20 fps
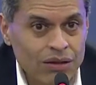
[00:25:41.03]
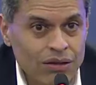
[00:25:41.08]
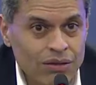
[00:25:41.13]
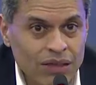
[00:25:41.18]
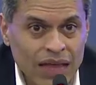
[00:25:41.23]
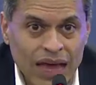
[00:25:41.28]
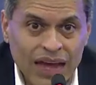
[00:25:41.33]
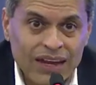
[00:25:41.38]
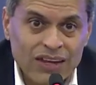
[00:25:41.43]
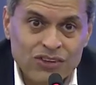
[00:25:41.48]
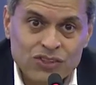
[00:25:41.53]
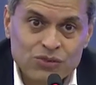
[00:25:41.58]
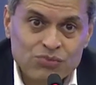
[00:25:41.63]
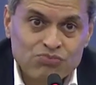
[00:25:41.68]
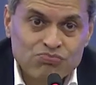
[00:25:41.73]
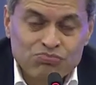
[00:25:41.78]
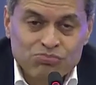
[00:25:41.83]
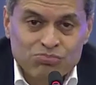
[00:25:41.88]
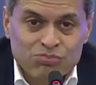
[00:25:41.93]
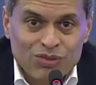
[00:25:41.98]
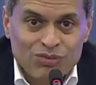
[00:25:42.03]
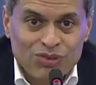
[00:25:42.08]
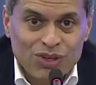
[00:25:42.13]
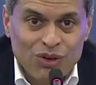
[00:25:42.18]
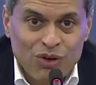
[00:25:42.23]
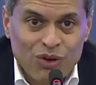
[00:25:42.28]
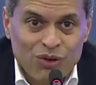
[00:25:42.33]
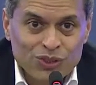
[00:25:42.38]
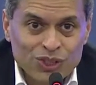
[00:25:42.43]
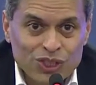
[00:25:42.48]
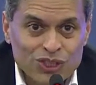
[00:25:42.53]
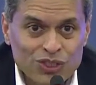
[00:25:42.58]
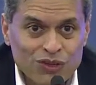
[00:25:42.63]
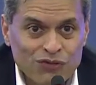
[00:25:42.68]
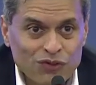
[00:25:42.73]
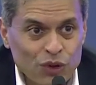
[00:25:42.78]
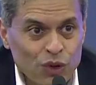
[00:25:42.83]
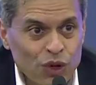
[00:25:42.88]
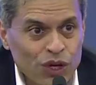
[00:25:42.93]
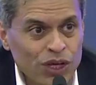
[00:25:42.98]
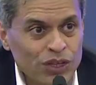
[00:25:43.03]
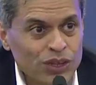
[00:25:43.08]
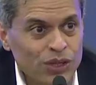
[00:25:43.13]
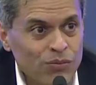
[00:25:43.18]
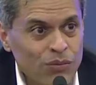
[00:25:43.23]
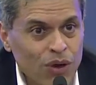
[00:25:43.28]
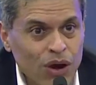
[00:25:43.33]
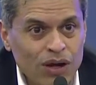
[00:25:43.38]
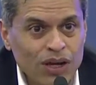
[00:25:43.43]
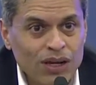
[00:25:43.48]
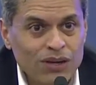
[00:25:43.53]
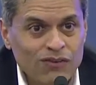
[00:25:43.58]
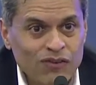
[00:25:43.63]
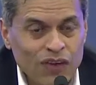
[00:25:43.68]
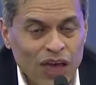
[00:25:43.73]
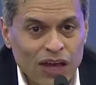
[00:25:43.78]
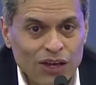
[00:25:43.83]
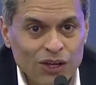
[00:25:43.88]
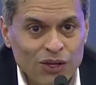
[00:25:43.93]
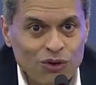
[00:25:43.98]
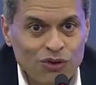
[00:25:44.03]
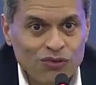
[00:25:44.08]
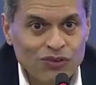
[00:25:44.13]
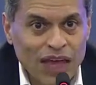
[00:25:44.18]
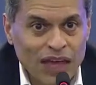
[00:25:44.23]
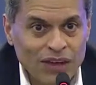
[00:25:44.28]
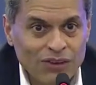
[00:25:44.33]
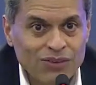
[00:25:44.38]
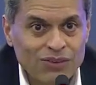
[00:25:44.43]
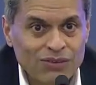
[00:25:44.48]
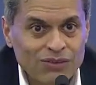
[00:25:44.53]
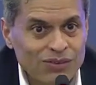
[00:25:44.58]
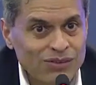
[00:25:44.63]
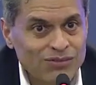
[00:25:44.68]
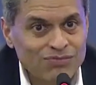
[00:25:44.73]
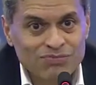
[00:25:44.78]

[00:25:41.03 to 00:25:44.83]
That has you know, just if you look at the market value of that,